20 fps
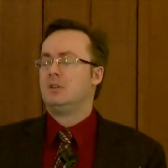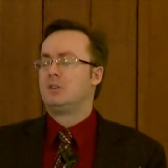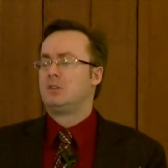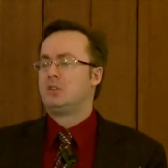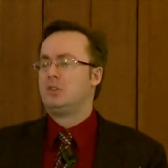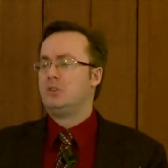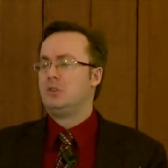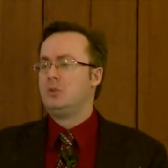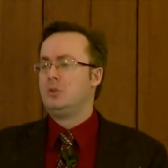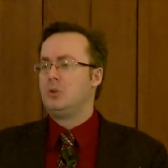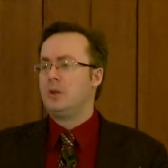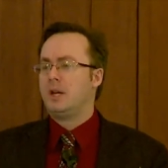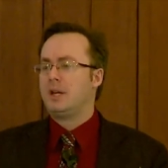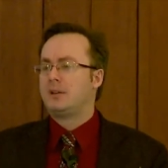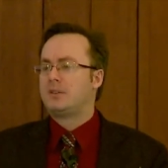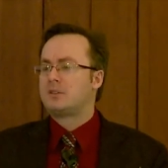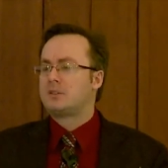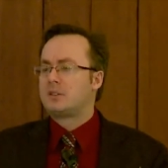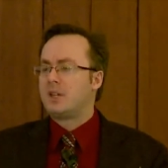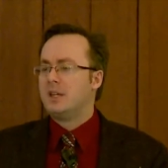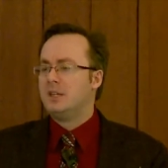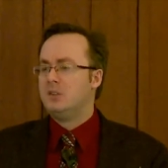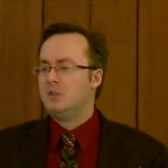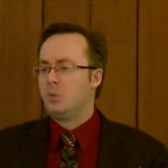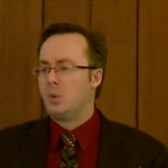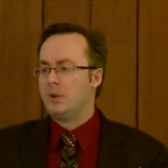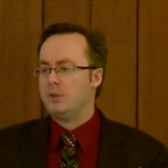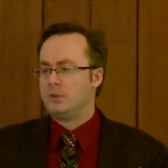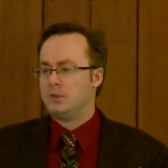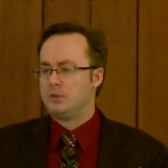to
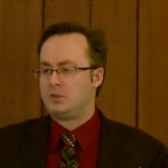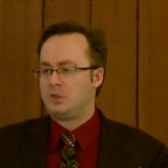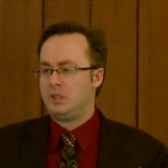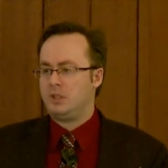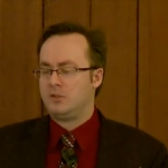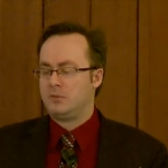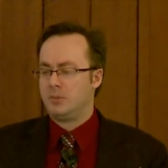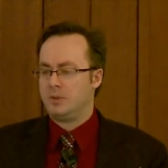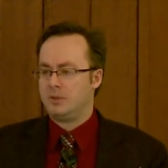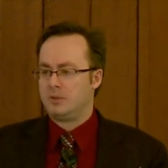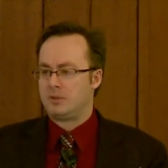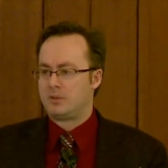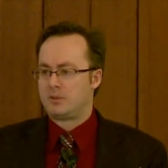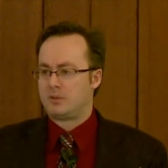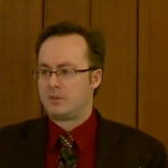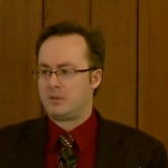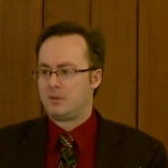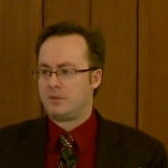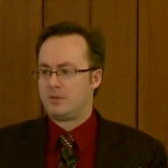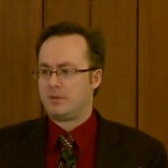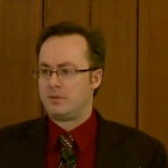extend one's achievements.